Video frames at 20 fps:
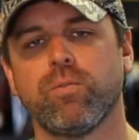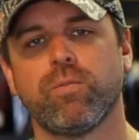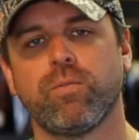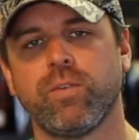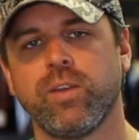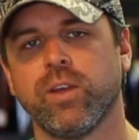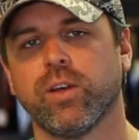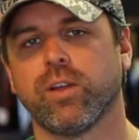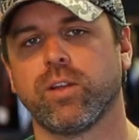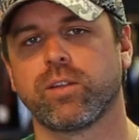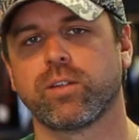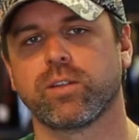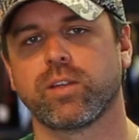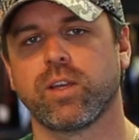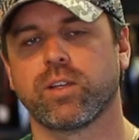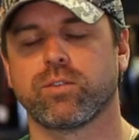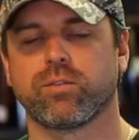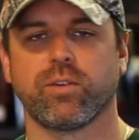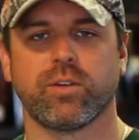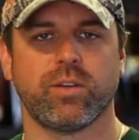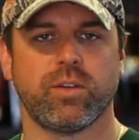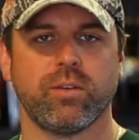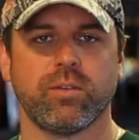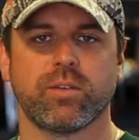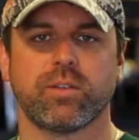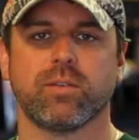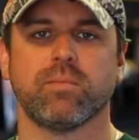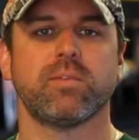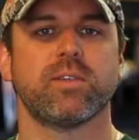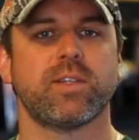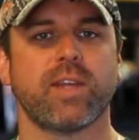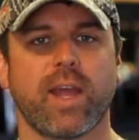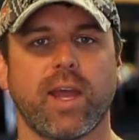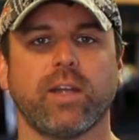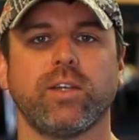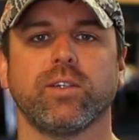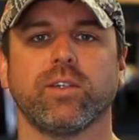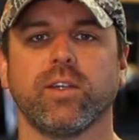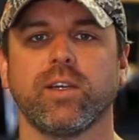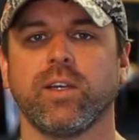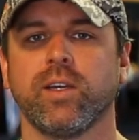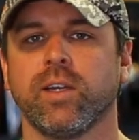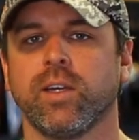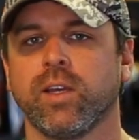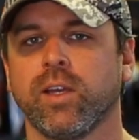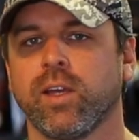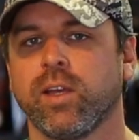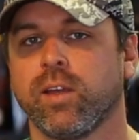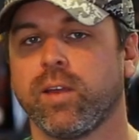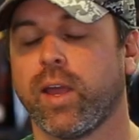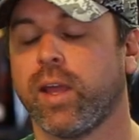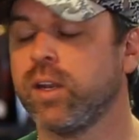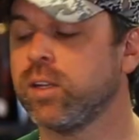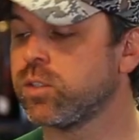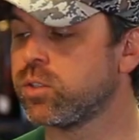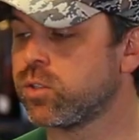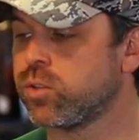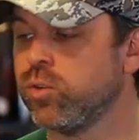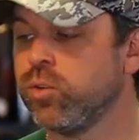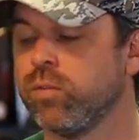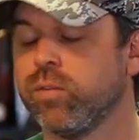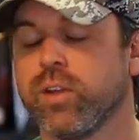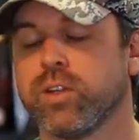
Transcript: feel gets reduced substantially. And it's true of